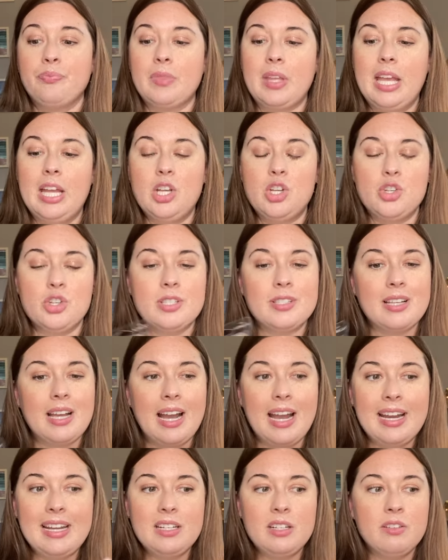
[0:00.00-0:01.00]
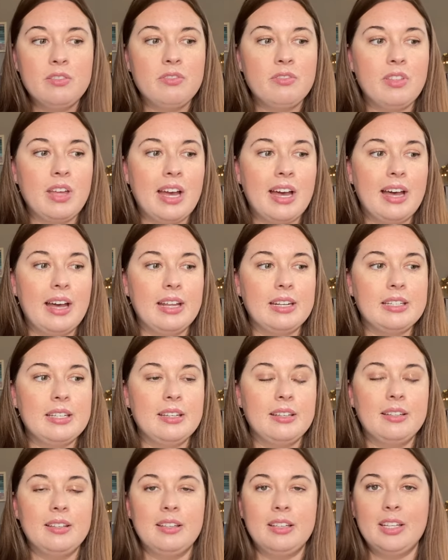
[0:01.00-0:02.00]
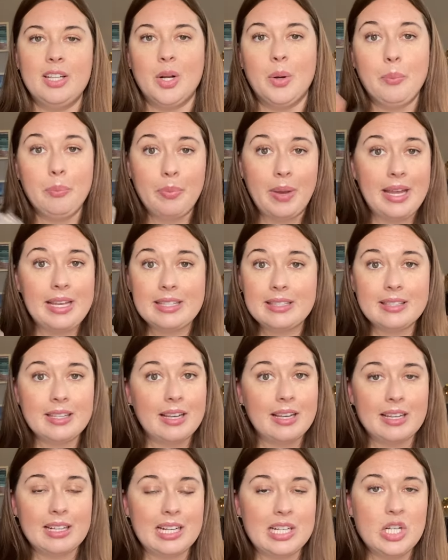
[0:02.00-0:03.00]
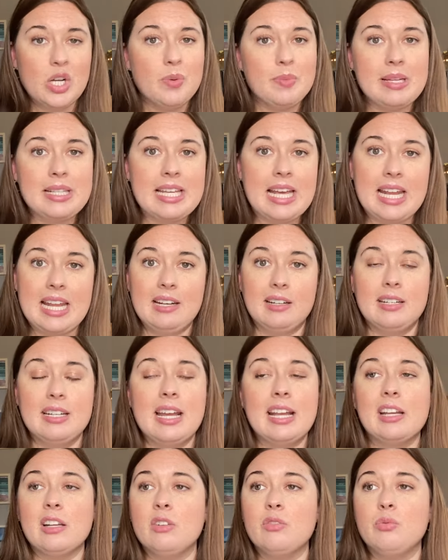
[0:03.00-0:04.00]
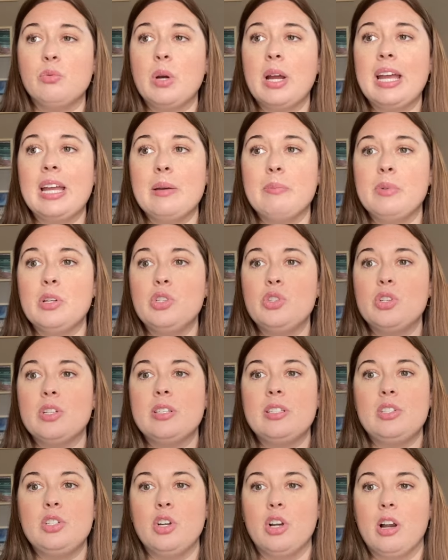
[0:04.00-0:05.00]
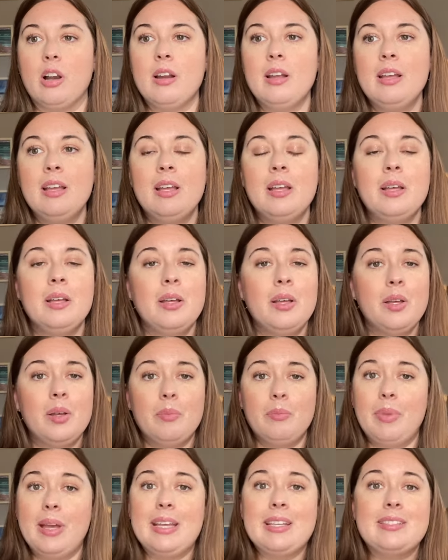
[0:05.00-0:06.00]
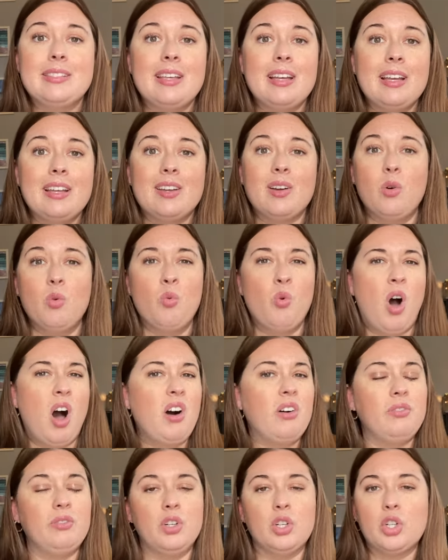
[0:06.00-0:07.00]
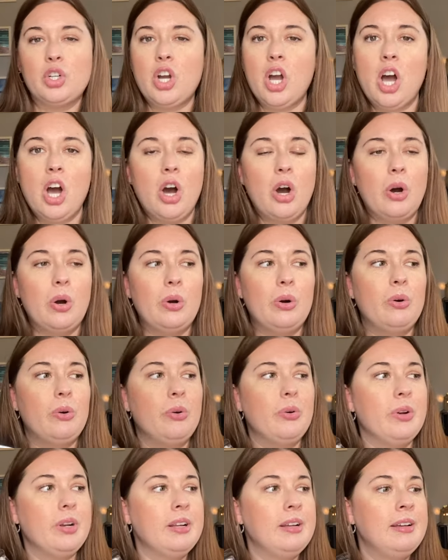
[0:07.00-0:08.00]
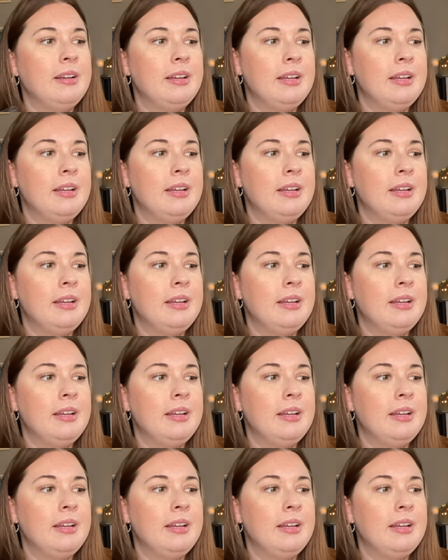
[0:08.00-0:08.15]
It's just kind of that, you know, basic, and I don't mean that in a negative way, but just your basic waffle cone